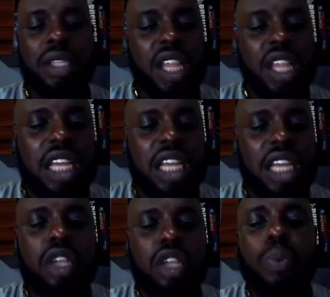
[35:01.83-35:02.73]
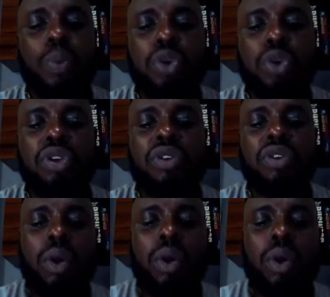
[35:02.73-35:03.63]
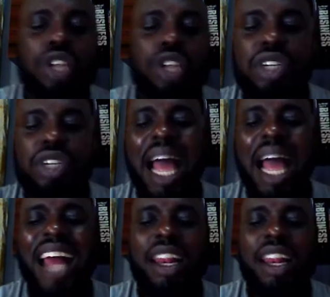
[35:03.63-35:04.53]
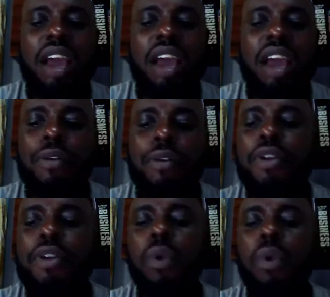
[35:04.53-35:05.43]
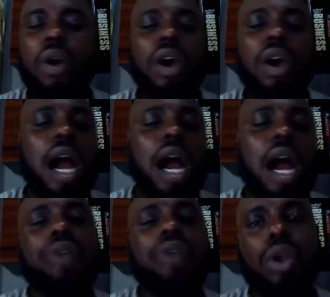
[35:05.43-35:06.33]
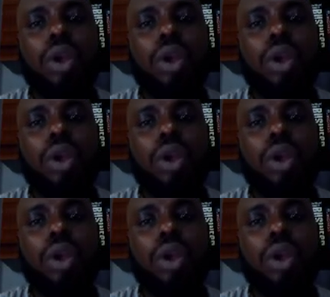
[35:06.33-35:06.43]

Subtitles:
diligently to build regulatory and legal framework around the